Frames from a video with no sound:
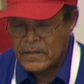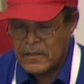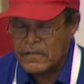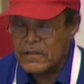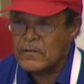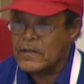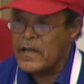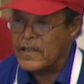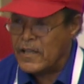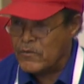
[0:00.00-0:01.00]

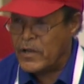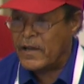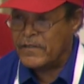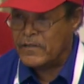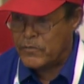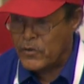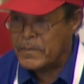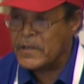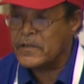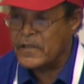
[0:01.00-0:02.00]
and then we have
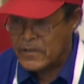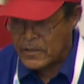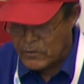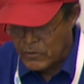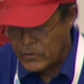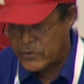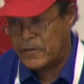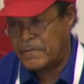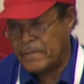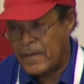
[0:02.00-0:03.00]
information and
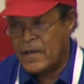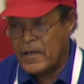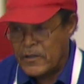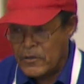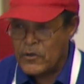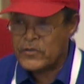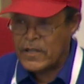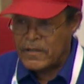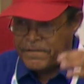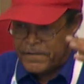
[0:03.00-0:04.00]
technology. And those are
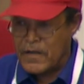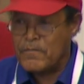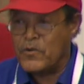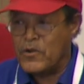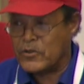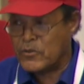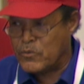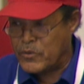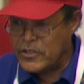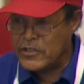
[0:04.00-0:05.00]
the framework
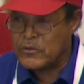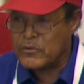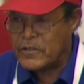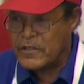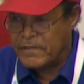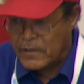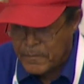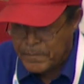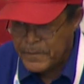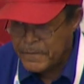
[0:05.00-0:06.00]
we need to
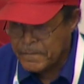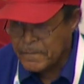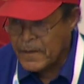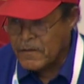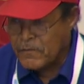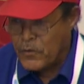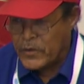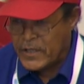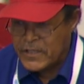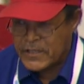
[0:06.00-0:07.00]
develop for
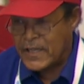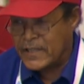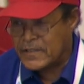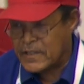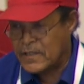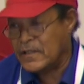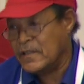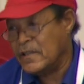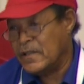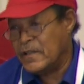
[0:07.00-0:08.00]
each country
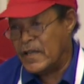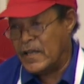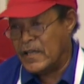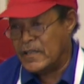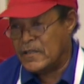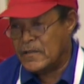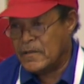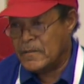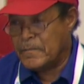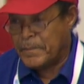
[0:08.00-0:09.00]
and
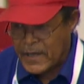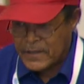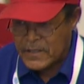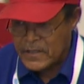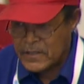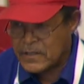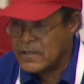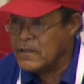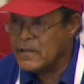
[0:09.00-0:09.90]
practice